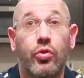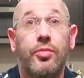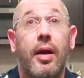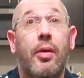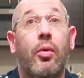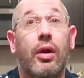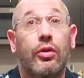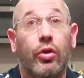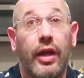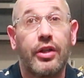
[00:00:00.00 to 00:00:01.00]
You might want to
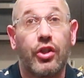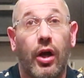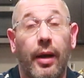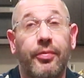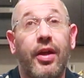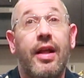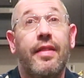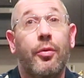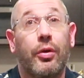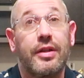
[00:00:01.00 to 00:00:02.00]
look at jobs
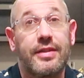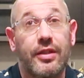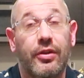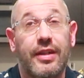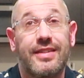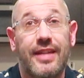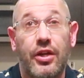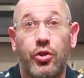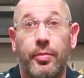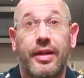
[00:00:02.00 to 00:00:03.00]
that were considered
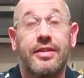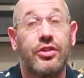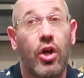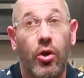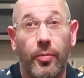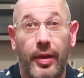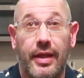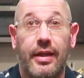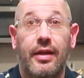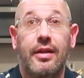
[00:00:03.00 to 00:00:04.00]
essential, because
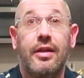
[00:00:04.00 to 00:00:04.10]
nobody